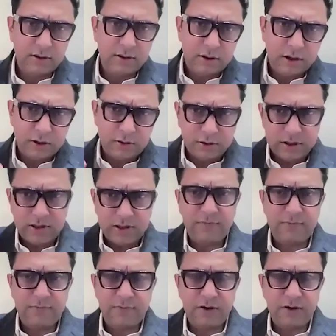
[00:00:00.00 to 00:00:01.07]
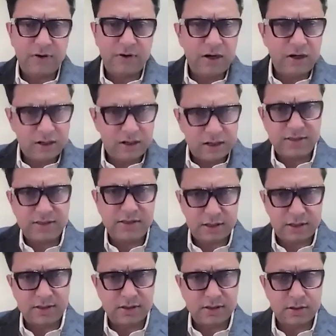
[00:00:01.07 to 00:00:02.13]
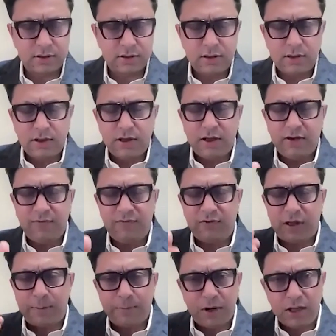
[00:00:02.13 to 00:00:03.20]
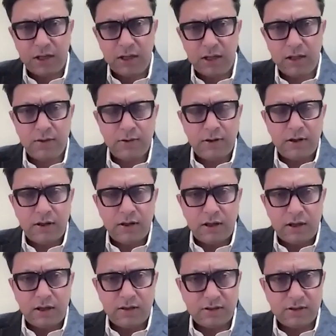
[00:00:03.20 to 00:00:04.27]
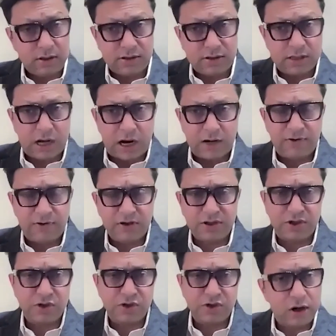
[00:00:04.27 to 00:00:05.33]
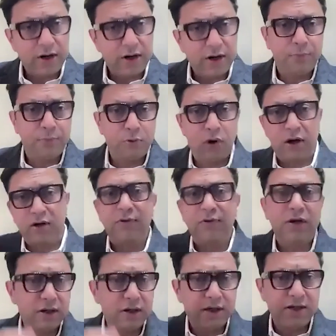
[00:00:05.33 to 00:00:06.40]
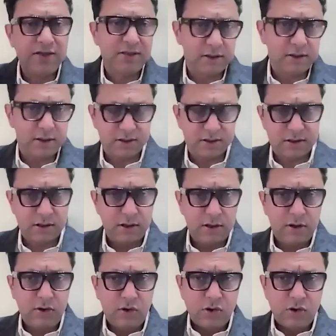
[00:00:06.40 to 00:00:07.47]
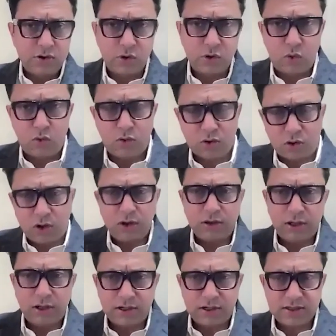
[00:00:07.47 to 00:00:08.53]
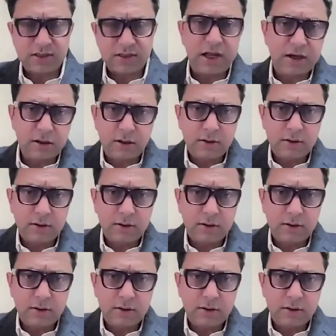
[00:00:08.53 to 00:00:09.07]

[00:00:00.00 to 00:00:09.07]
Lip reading: it will increase the risk. If somebody, his heart function is already poor, it will increase the risk. So overall, the risk then